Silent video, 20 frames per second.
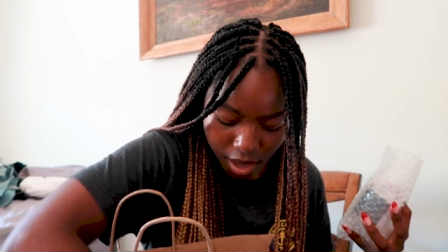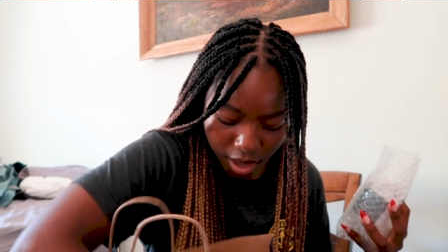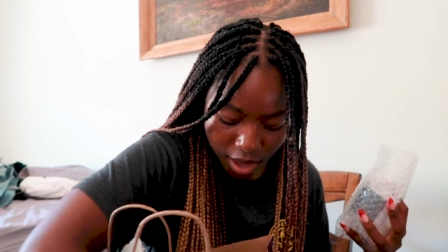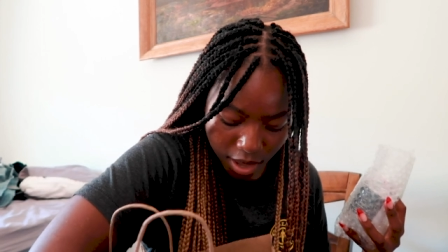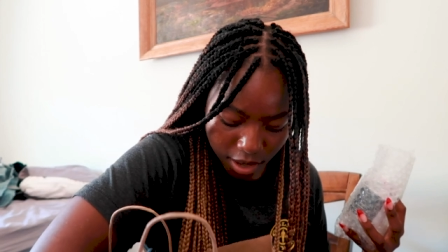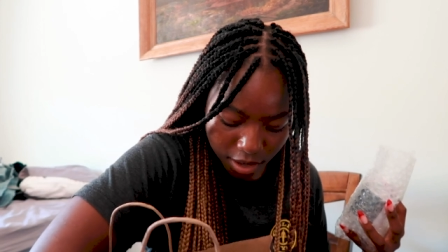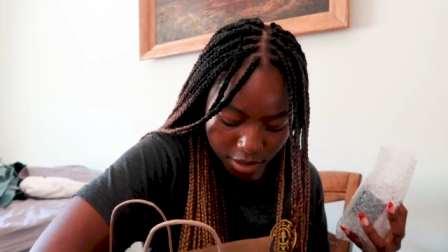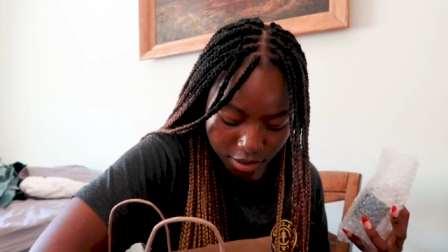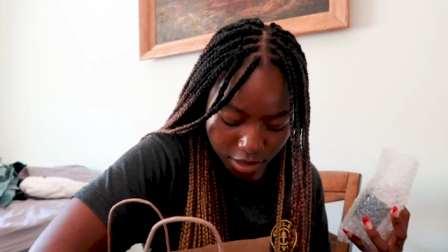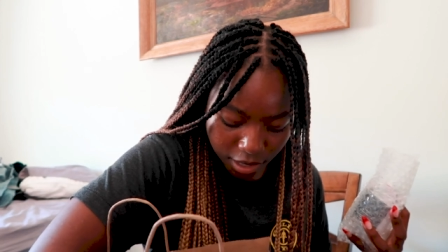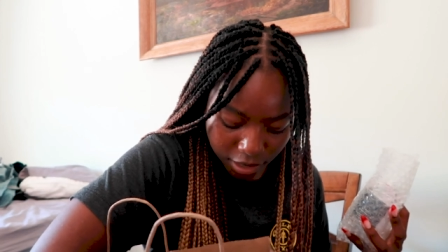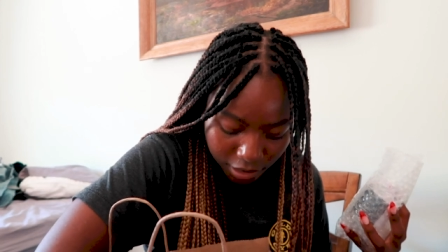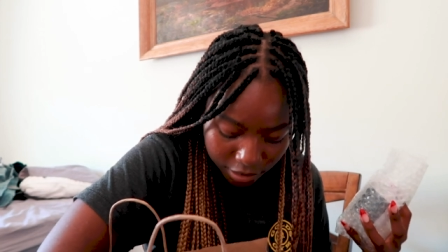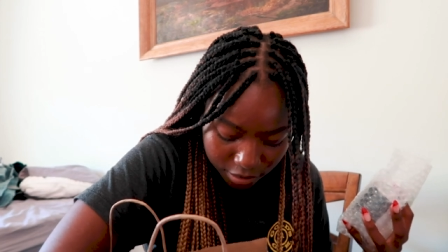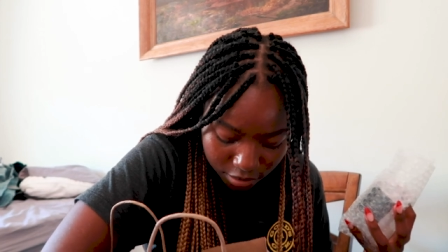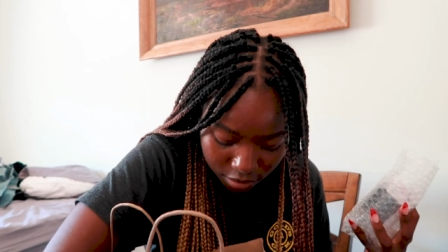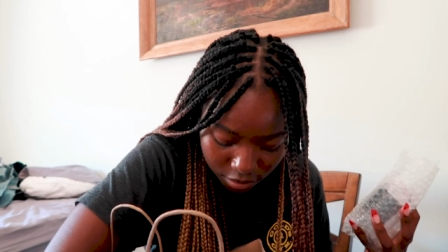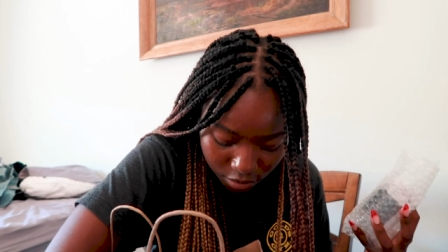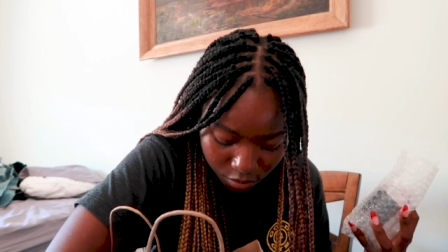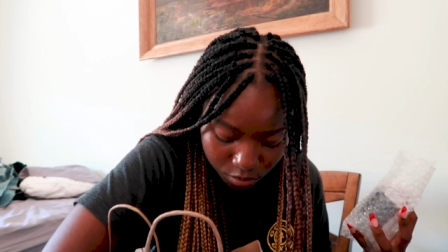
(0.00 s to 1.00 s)
And I
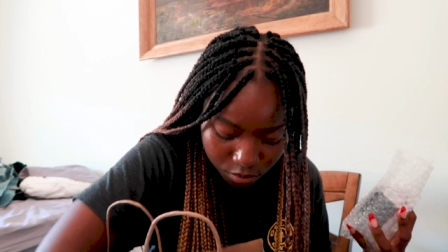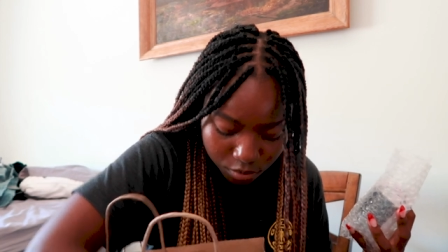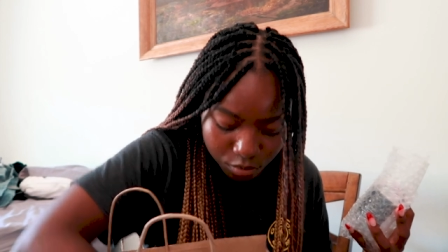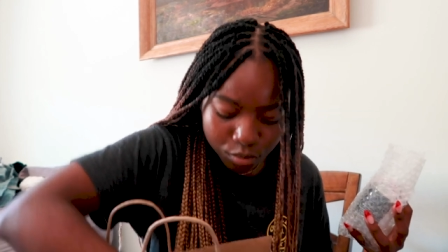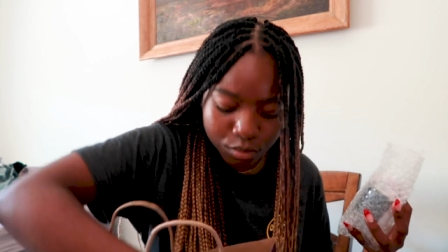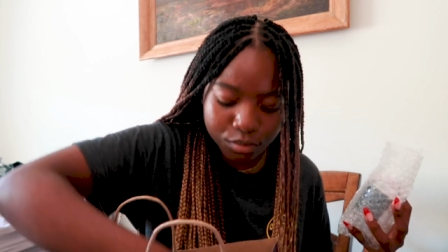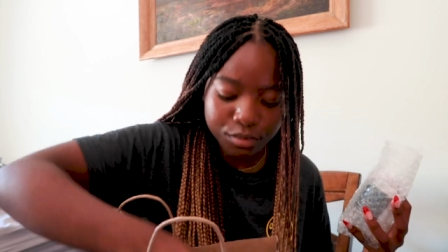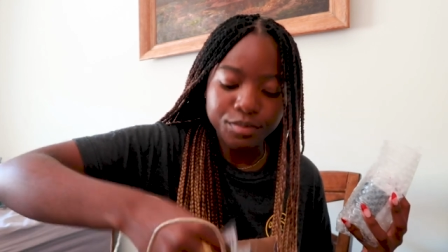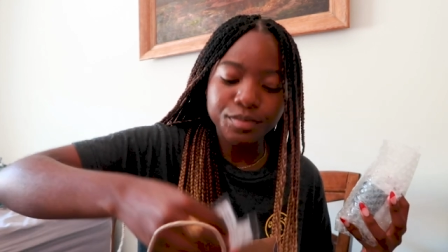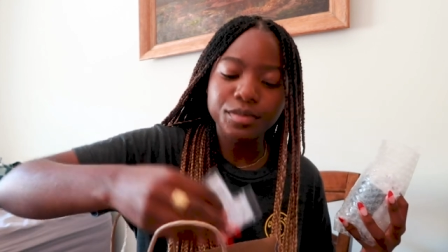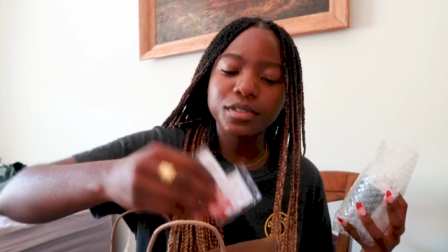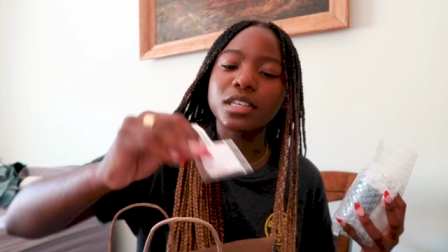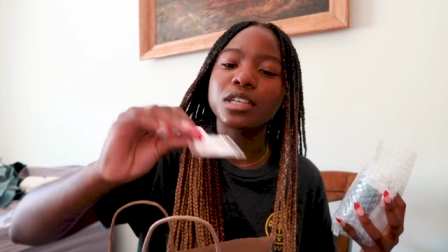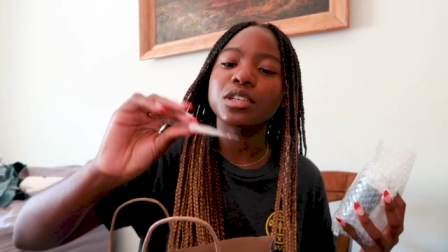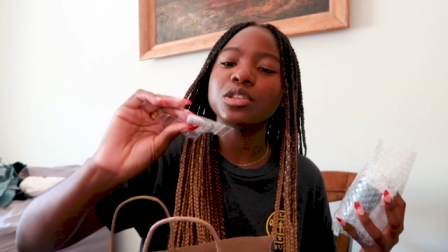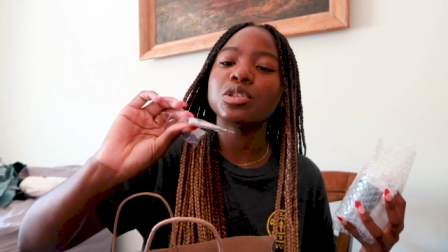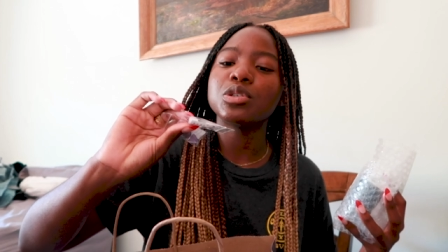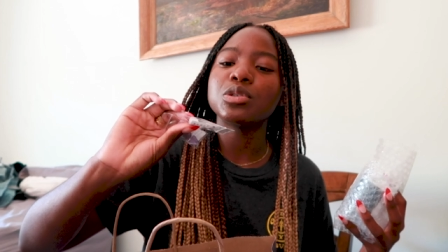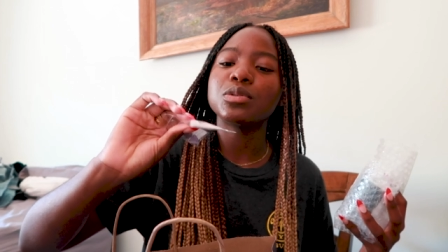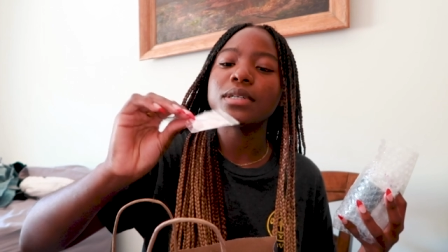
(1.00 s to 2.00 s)
guess, ooh,
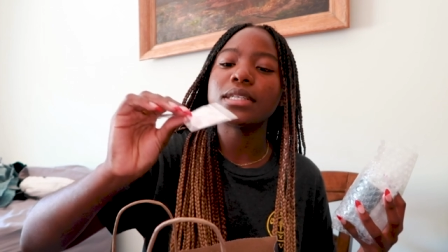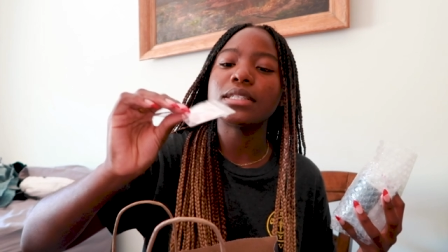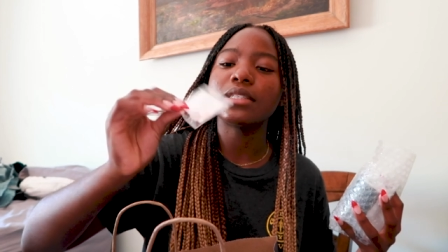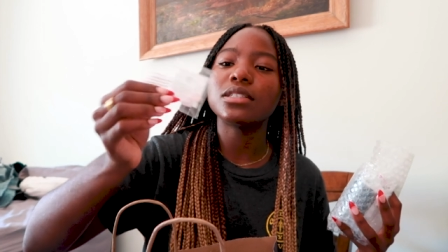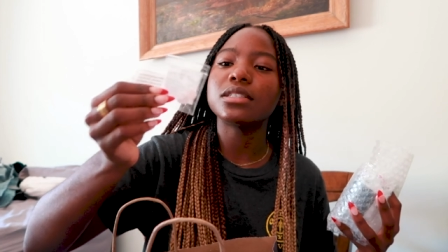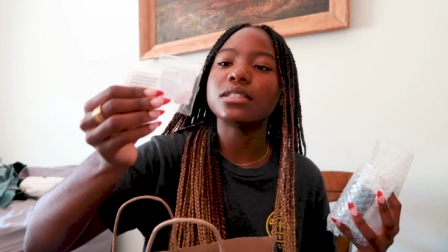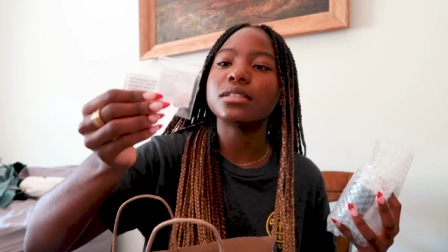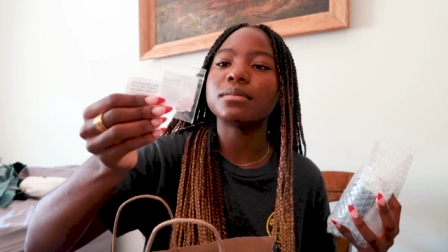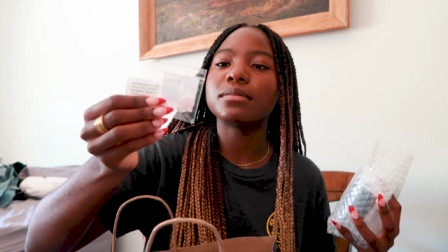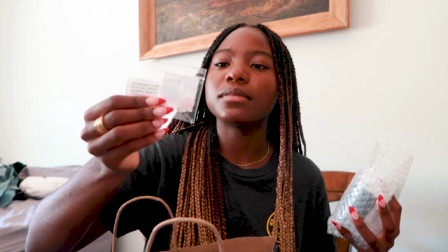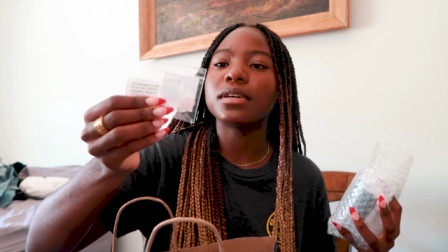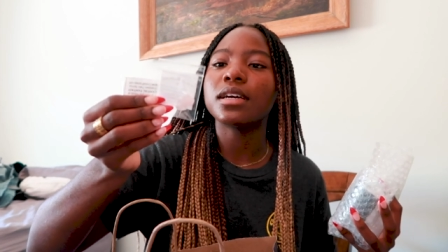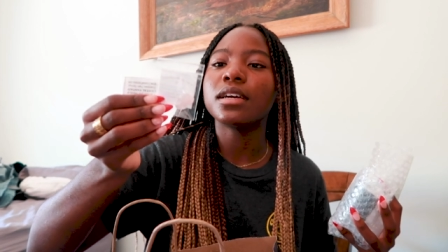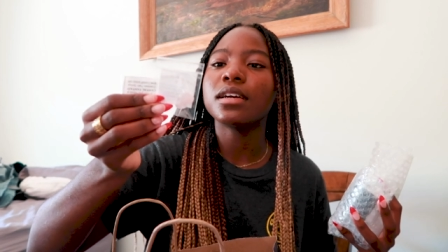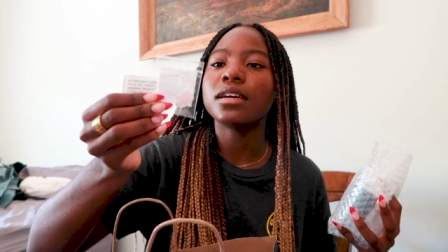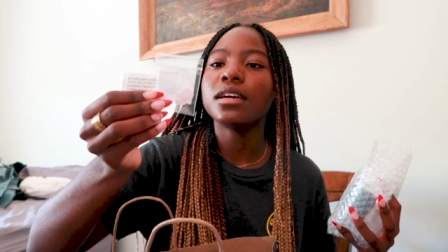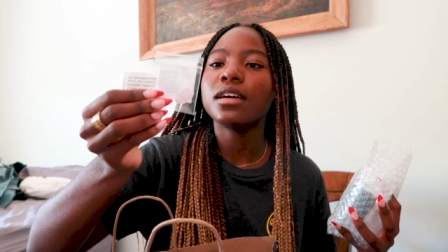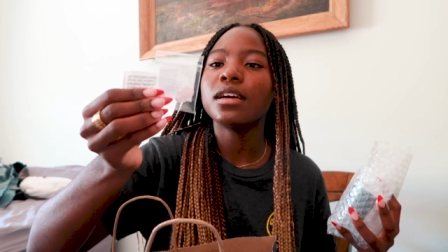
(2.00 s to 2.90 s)
he threw in some